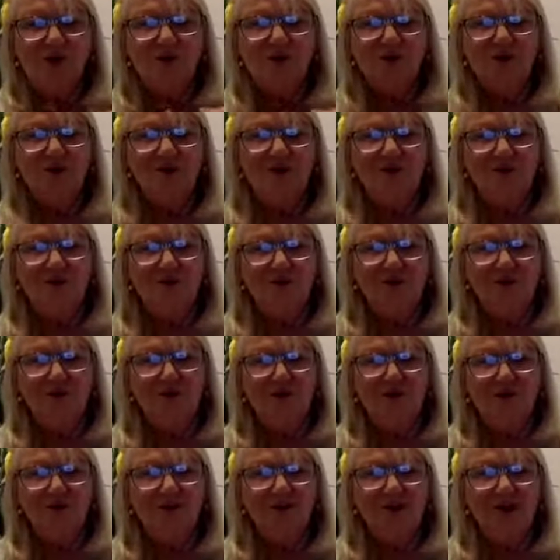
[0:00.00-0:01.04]
was in the
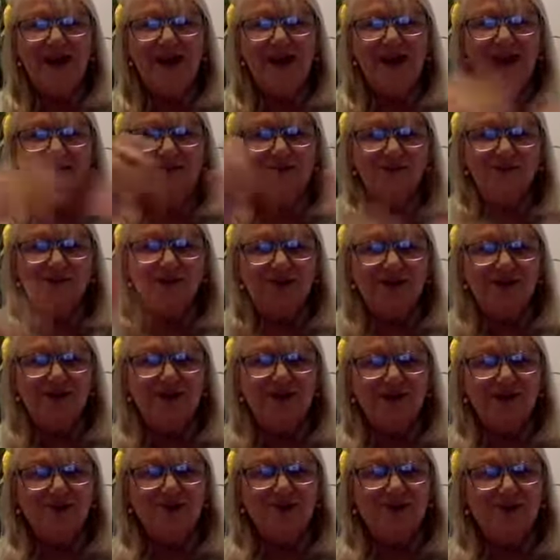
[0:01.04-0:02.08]
ground, and the green
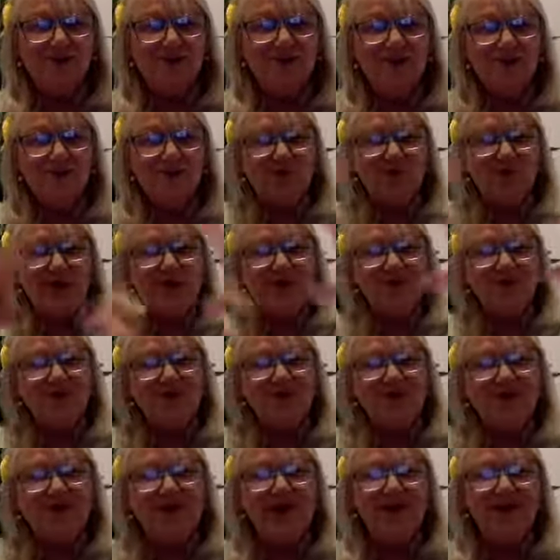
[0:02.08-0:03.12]
grass grew all around,
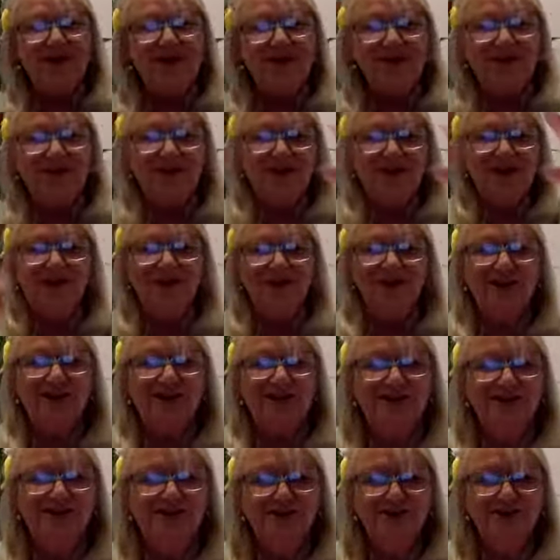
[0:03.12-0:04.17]
and the green grass
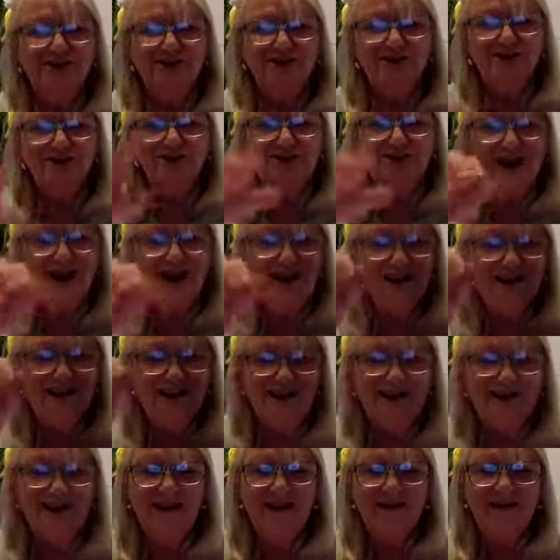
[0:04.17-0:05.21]
grew all around. And
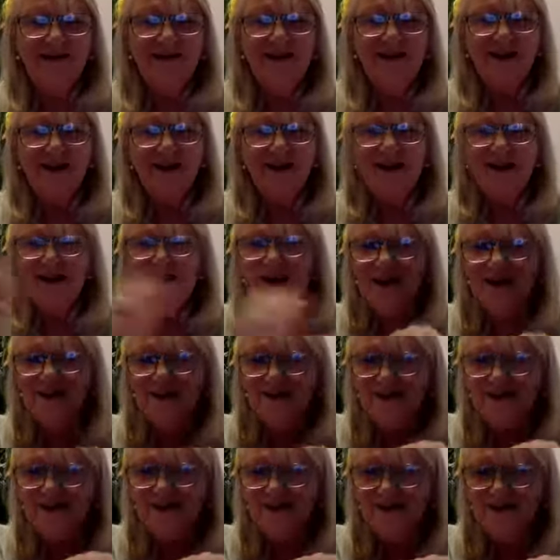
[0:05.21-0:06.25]
in that egg,
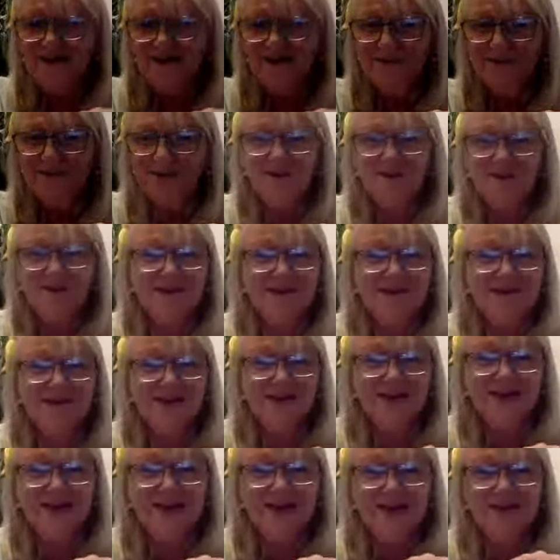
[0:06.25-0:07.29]
what was
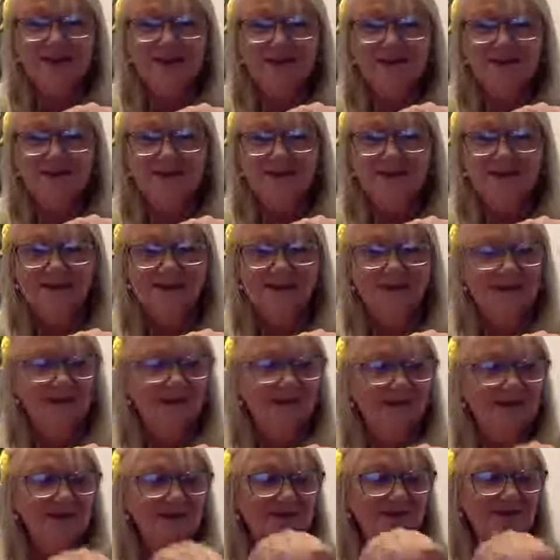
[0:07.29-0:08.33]
there?
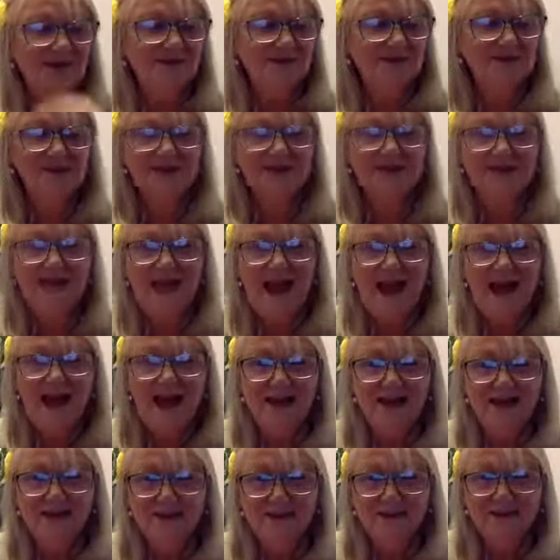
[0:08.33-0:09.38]
What was in the
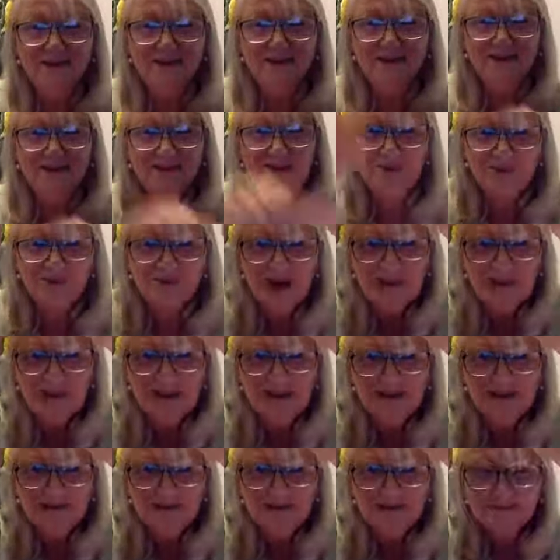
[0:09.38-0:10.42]
egg? Was it a
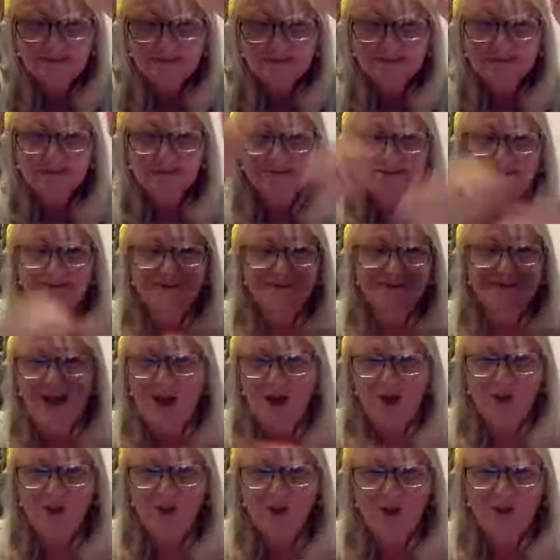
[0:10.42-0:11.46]
rabbit? No,
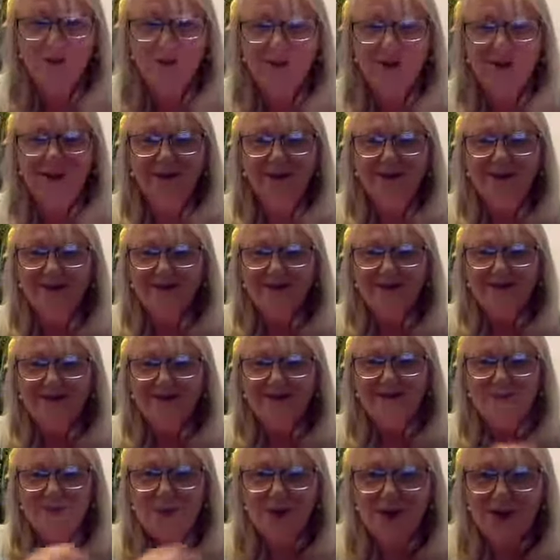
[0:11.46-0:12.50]
it was a
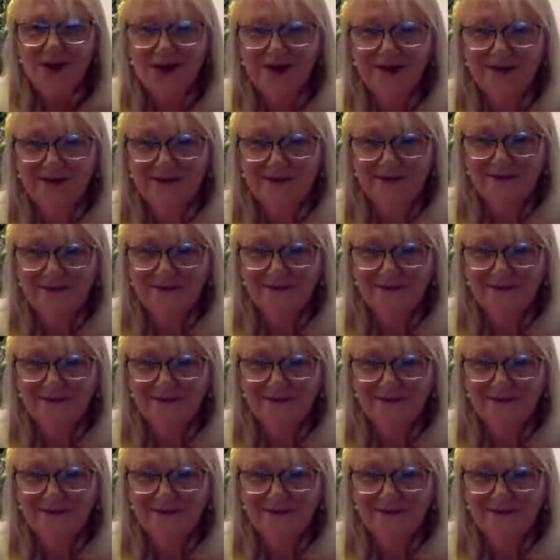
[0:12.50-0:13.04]
bird.